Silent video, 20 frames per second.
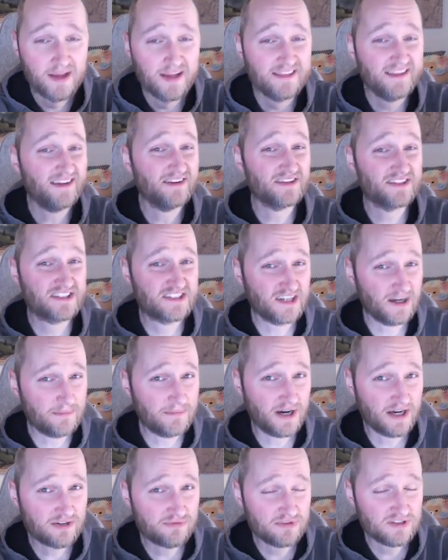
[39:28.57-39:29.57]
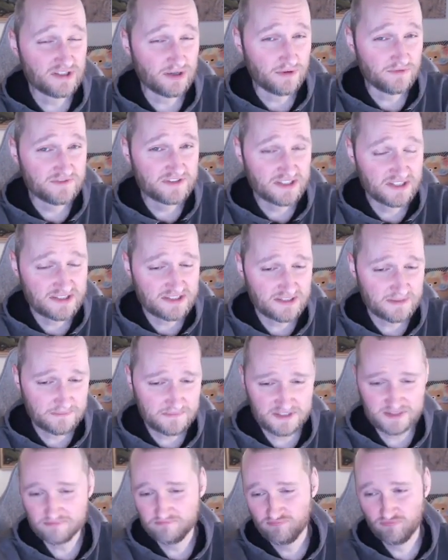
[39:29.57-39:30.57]
There are some unresolved
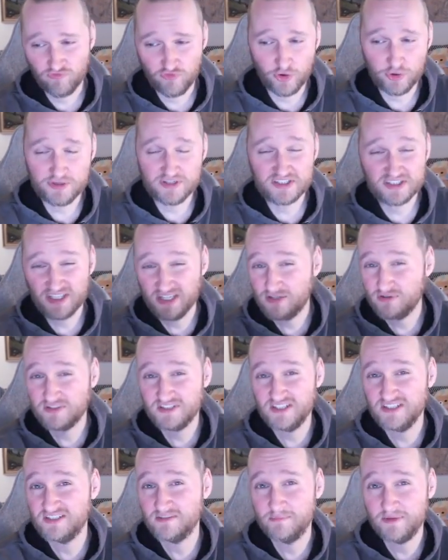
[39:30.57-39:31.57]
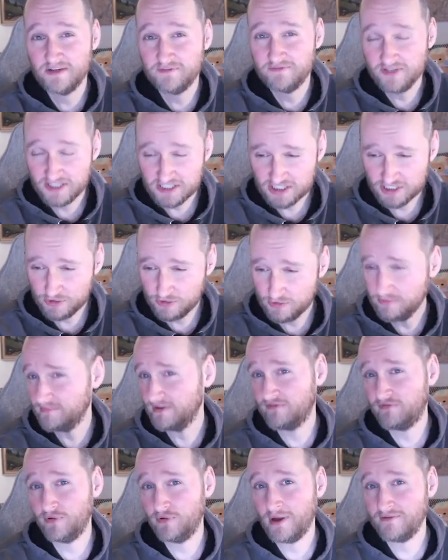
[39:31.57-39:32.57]
systems. Voting secrecy is a bit of an issue
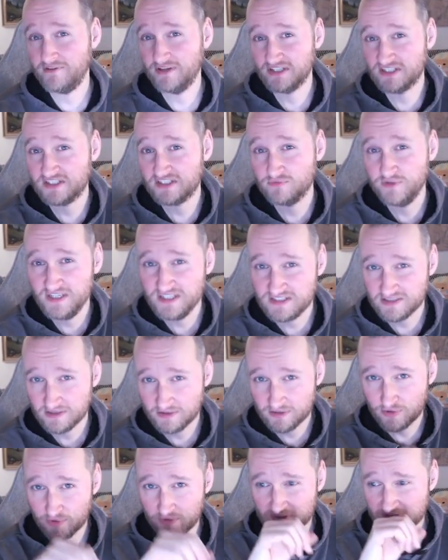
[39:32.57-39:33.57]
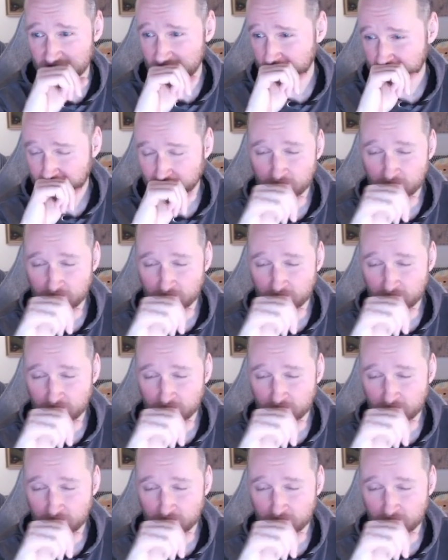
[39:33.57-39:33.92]
if you have any Swedes on the course.